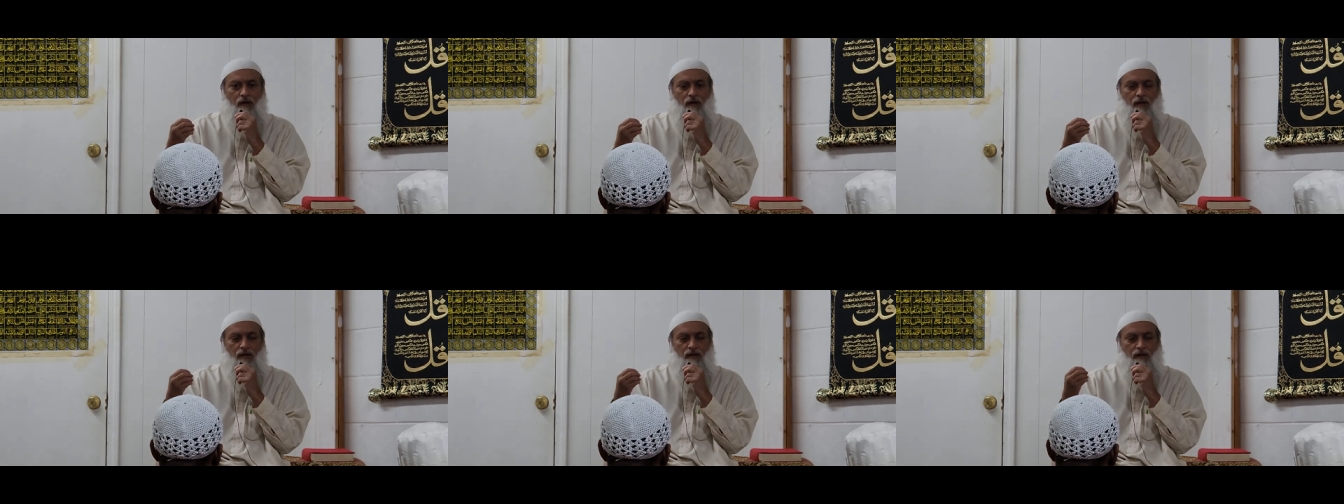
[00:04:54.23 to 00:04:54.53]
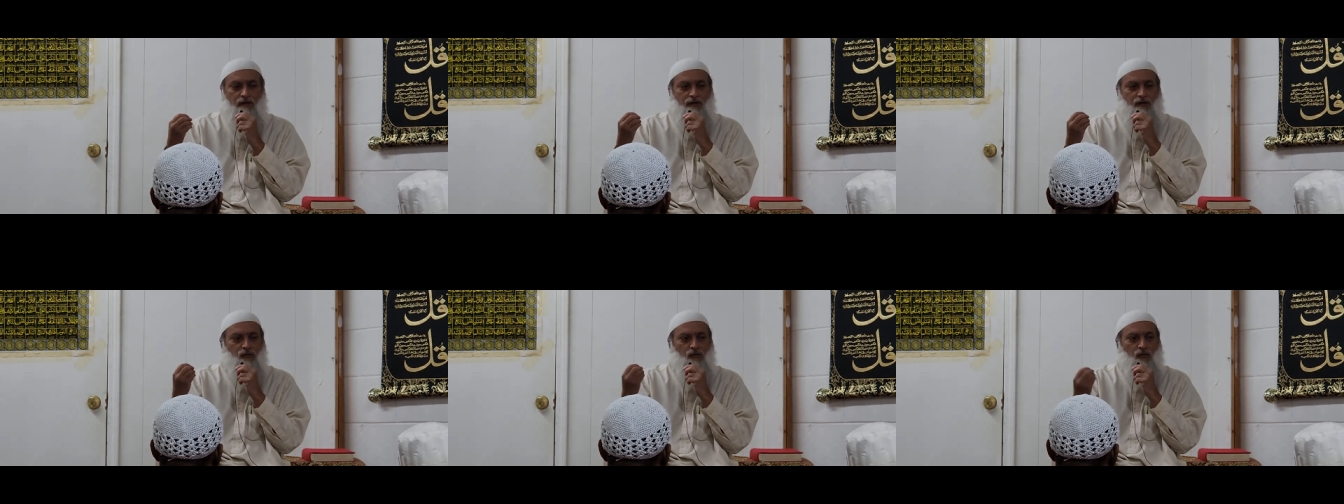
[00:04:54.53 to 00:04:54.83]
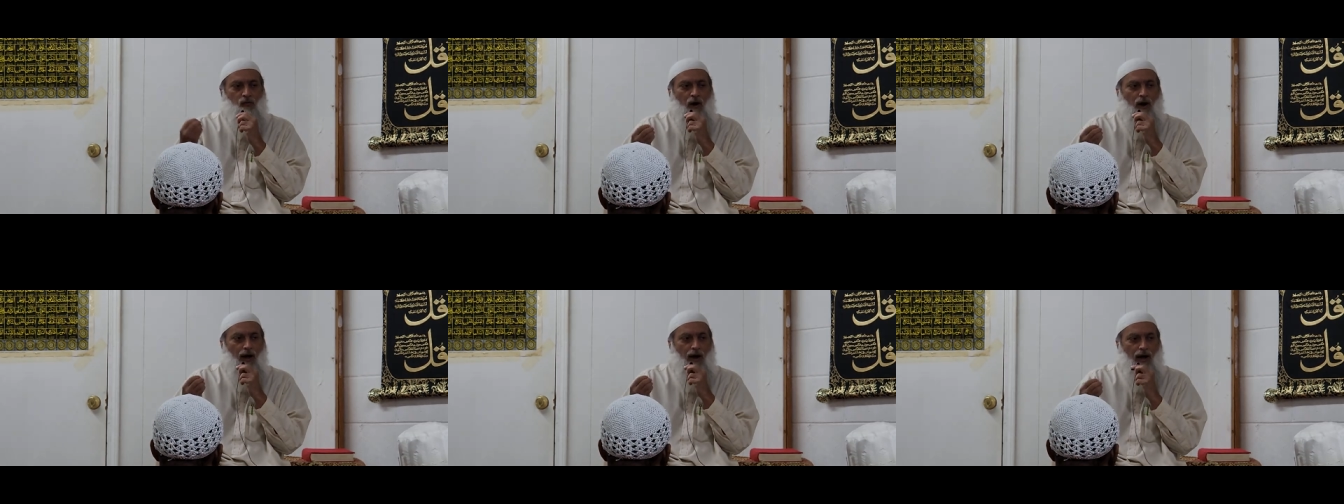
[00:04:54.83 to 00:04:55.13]
and this is
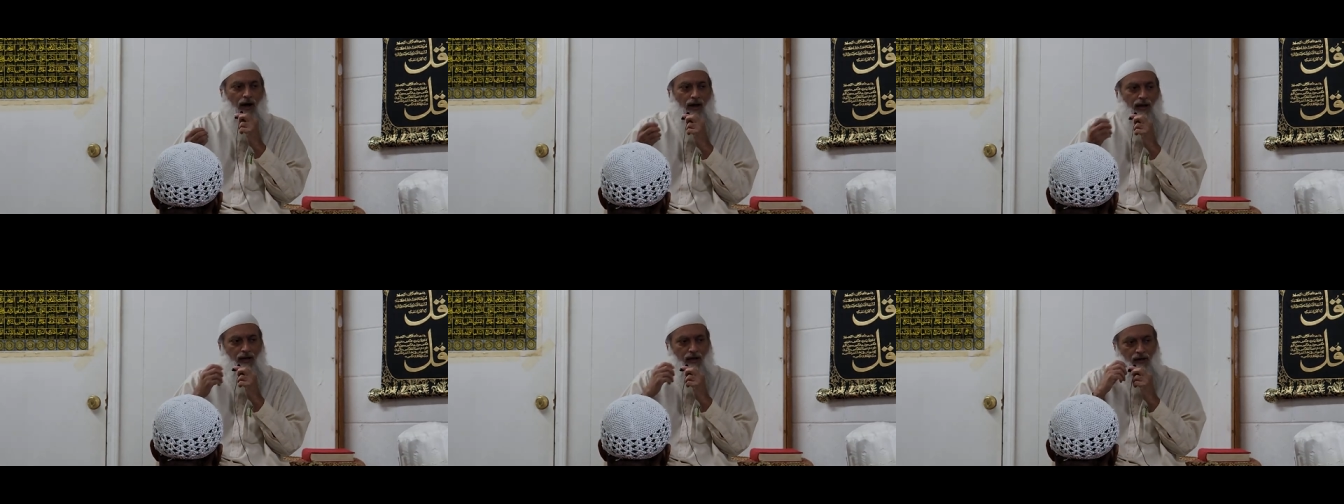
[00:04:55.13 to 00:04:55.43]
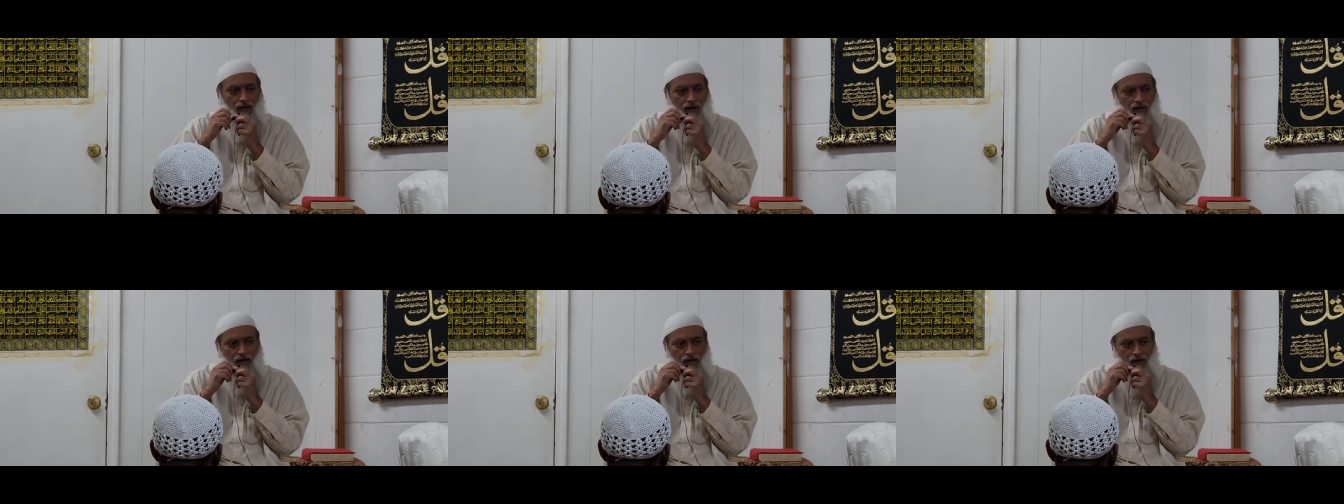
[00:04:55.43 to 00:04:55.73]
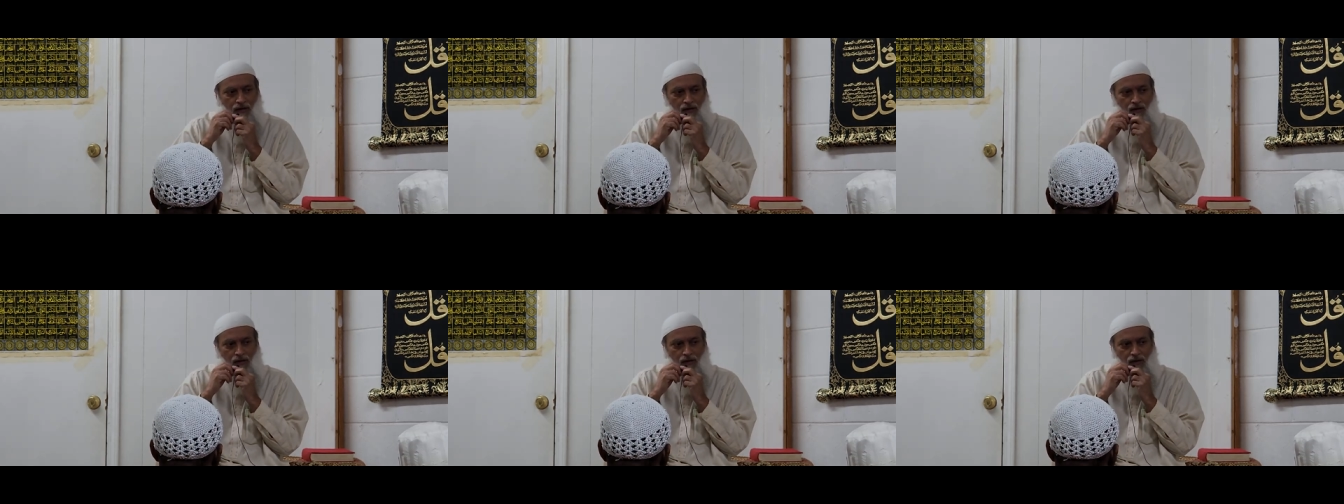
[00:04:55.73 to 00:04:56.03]
why
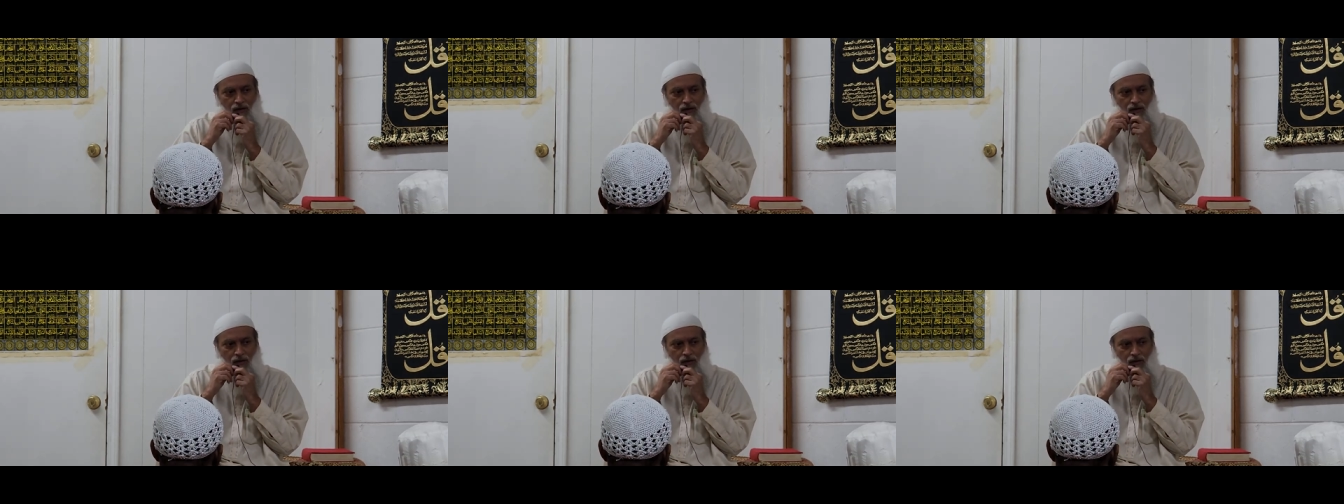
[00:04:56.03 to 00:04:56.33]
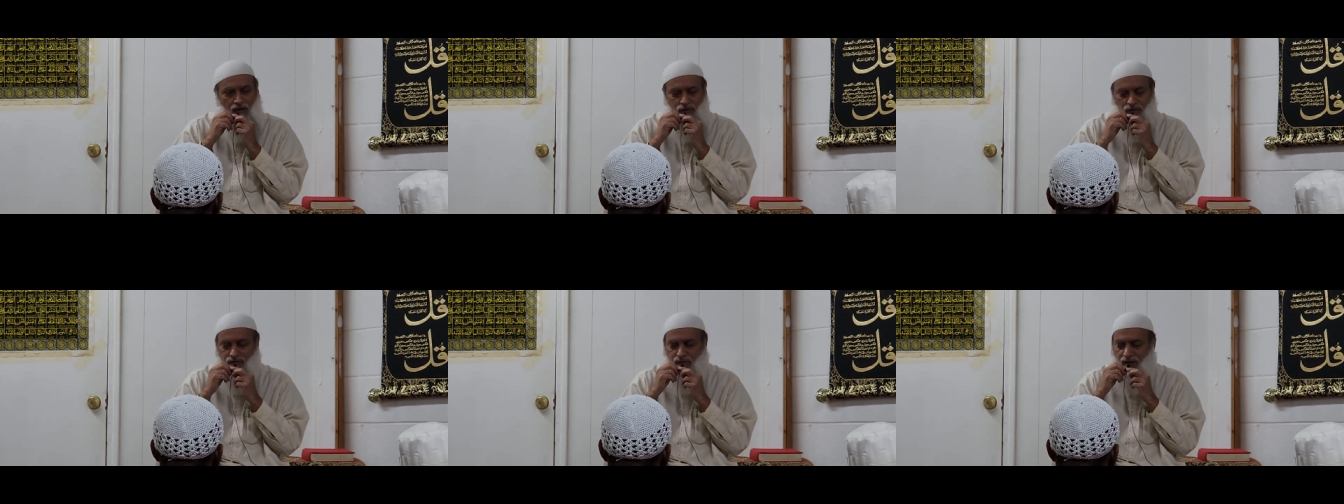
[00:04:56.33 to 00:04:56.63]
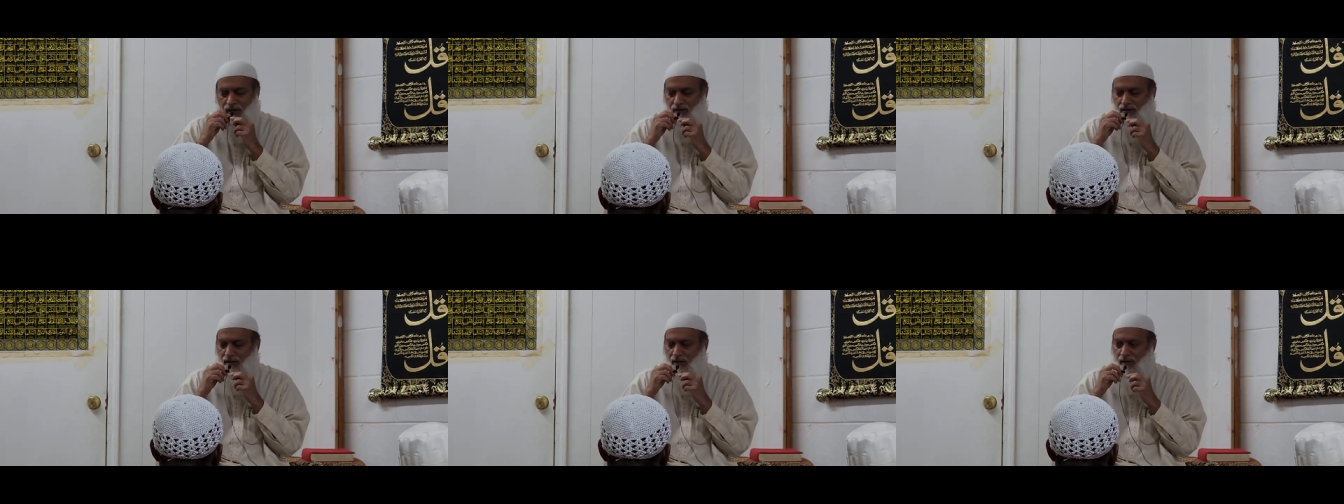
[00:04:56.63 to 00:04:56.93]
Allah
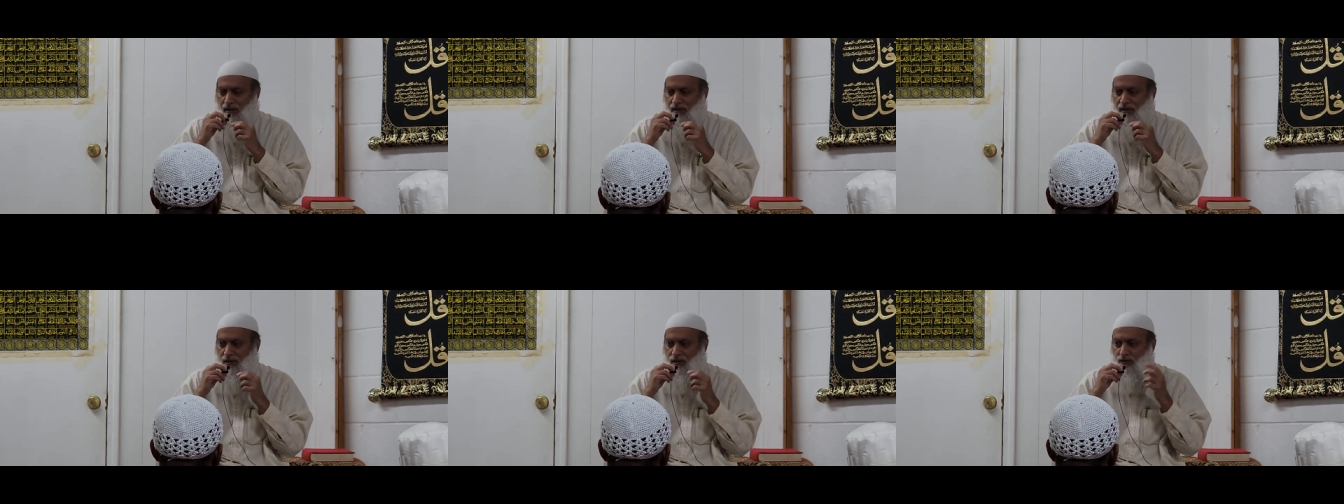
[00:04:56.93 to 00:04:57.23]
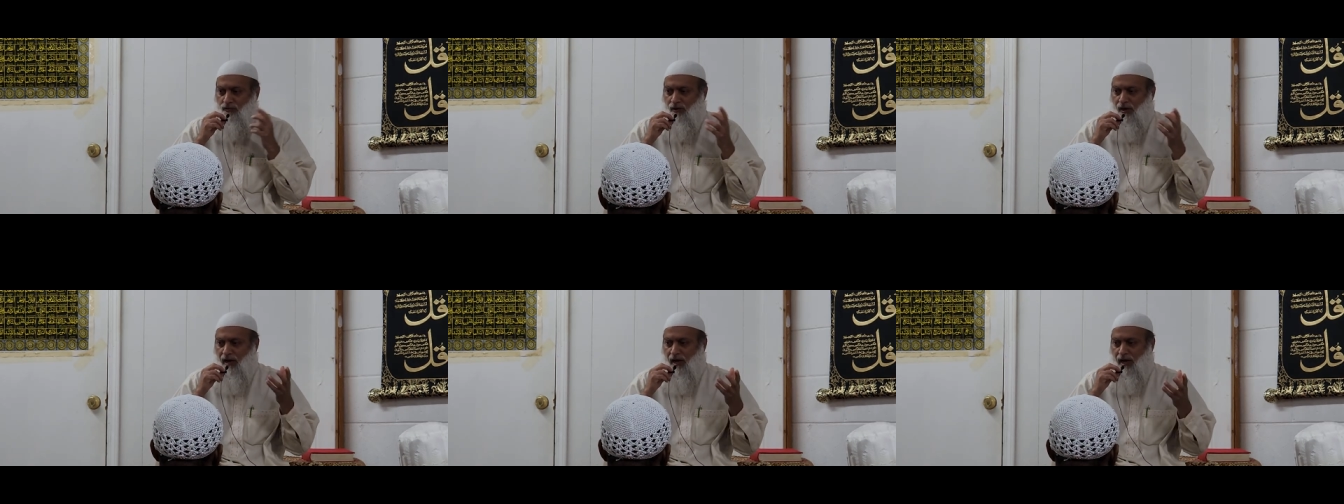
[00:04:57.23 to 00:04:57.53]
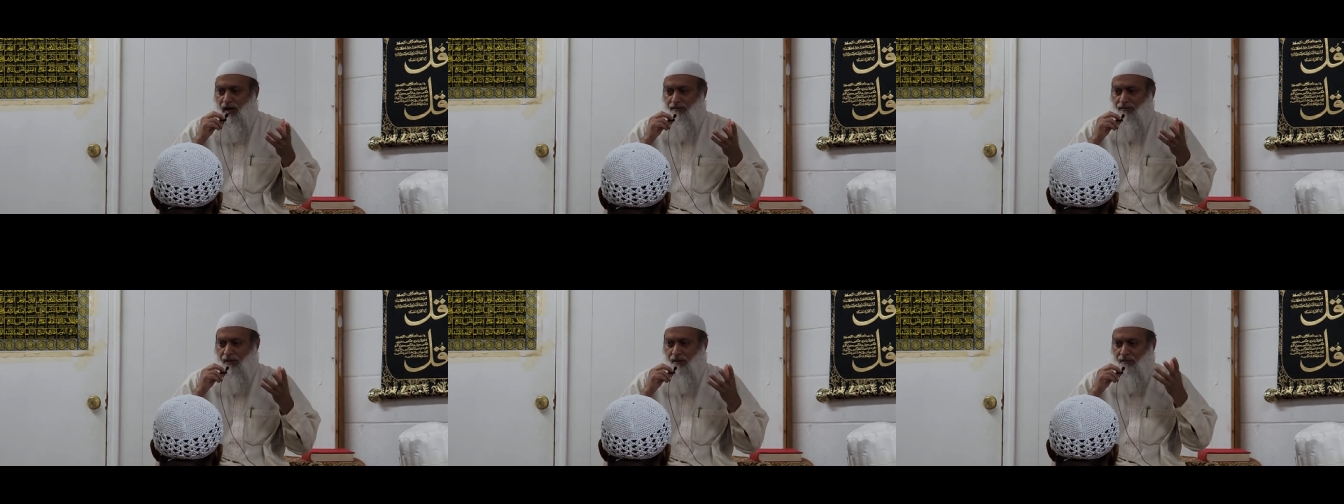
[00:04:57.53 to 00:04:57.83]
subhanahu
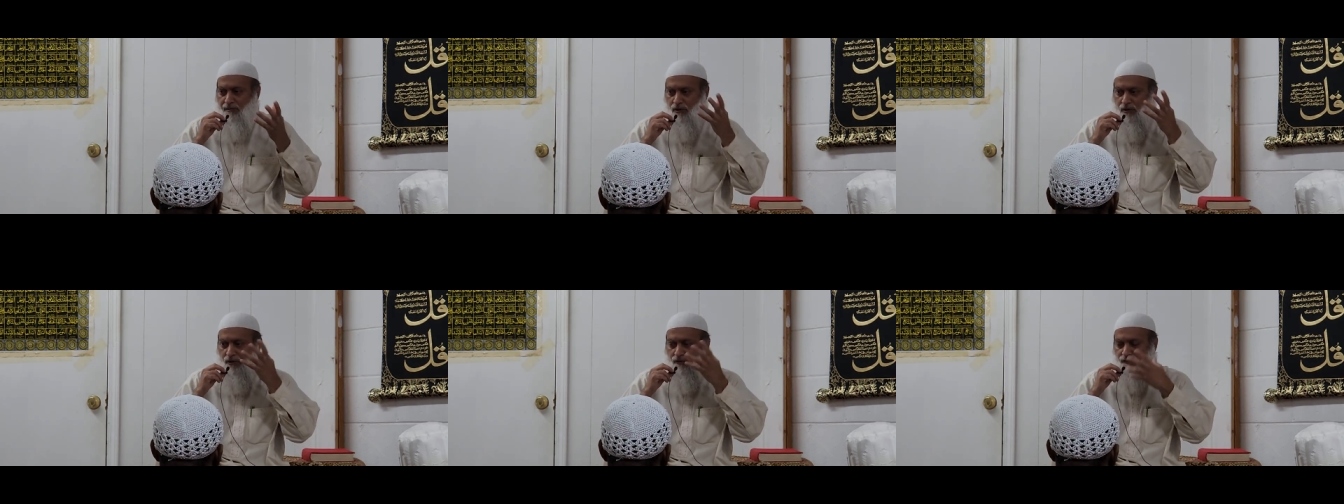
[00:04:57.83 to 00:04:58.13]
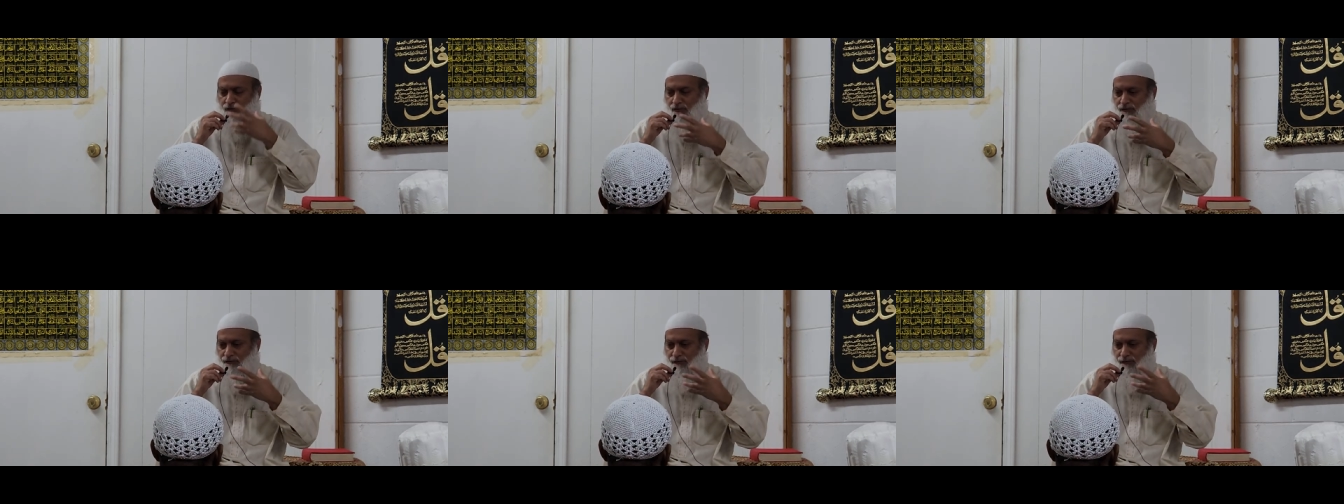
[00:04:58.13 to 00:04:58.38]
described the beautiful